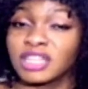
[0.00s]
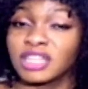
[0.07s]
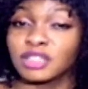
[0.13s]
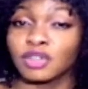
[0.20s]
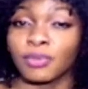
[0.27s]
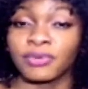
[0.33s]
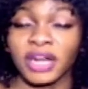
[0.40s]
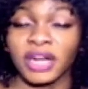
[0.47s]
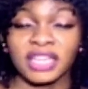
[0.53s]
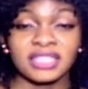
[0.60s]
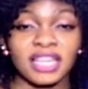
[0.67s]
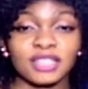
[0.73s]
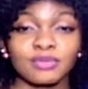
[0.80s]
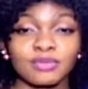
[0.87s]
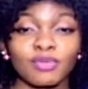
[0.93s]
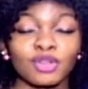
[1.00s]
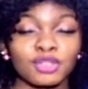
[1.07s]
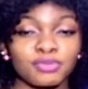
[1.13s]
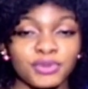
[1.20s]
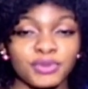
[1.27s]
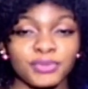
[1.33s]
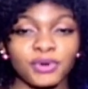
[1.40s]
surprised as
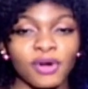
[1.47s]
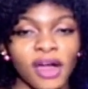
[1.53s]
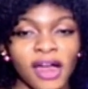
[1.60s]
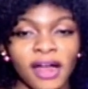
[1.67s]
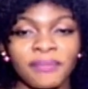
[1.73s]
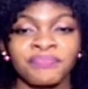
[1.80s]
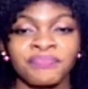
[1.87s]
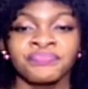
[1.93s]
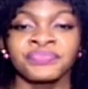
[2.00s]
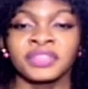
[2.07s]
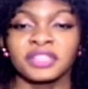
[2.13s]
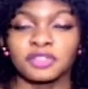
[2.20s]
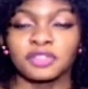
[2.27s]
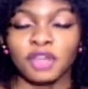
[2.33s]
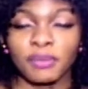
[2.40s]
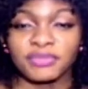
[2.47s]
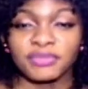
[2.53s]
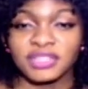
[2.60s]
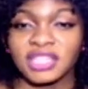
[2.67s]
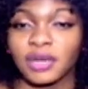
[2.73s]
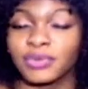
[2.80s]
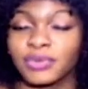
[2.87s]
most people are, some
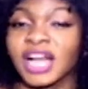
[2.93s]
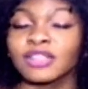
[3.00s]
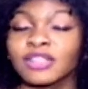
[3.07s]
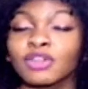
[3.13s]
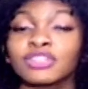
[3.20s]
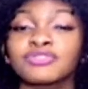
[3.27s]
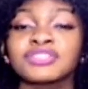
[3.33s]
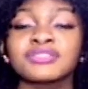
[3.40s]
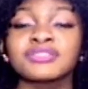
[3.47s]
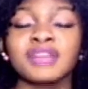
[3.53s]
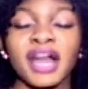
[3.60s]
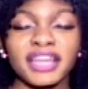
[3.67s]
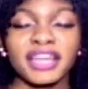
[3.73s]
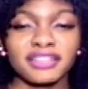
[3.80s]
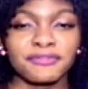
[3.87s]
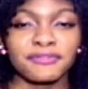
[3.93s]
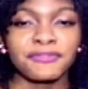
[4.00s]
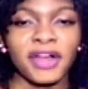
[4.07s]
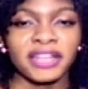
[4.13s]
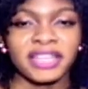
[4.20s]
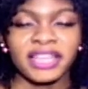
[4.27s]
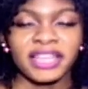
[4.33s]
say we cannot deny the
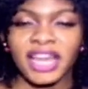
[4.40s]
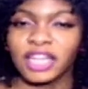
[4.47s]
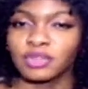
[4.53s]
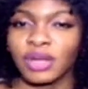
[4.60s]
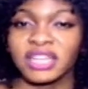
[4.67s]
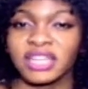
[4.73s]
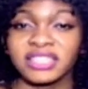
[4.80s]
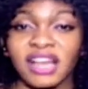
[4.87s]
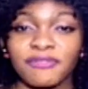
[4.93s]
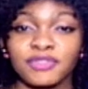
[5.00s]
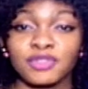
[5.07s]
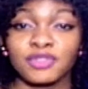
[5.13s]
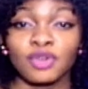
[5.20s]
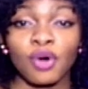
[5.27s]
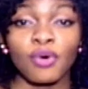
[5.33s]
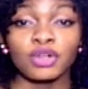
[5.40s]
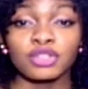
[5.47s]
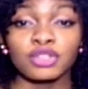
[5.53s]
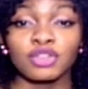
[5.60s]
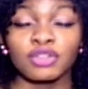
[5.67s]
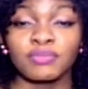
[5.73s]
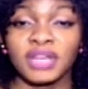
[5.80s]
fact that actually Davido was
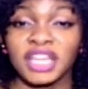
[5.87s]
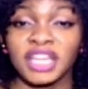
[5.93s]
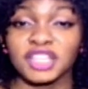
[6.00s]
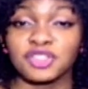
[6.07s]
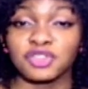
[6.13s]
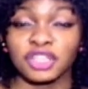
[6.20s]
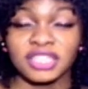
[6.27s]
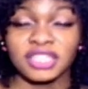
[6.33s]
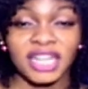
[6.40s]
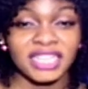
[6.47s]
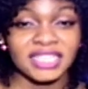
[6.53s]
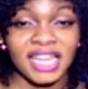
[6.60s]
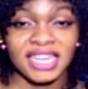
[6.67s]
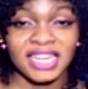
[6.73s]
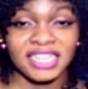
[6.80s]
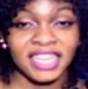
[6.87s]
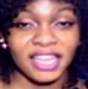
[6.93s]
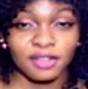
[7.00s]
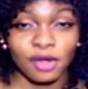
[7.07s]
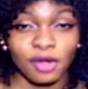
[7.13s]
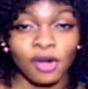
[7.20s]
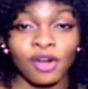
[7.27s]
not blessed just like Stanley
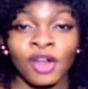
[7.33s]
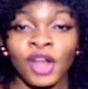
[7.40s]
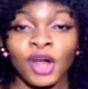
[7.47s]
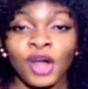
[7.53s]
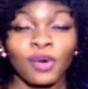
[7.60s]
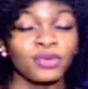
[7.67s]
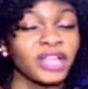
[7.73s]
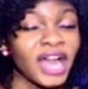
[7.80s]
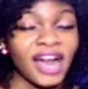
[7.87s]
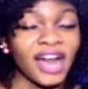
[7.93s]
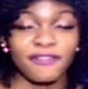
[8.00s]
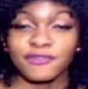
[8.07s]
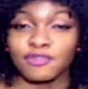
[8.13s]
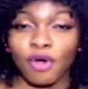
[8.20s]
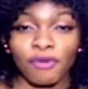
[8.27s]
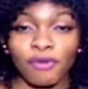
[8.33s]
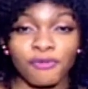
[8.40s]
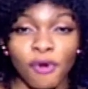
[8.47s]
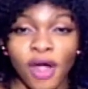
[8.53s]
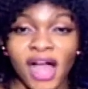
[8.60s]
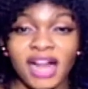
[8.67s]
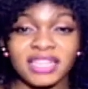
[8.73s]
Enow. They have no
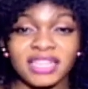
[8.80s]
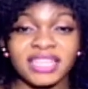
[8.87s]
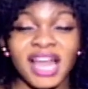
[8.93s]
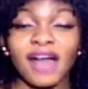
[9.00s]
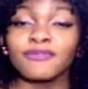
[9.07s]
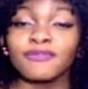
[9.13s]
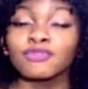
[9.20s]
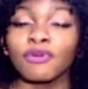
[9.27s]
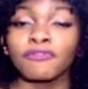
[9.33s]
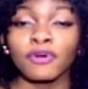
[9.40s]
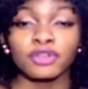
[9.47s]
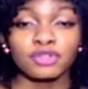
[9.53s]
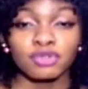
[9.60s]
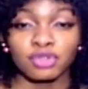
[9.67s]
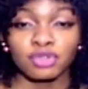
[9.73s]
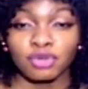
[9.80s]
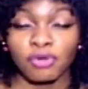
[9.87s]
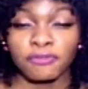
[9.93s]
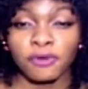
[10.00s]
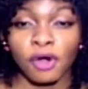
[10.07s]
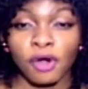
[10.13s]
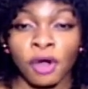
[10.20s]
vocal, they have no voice to show for,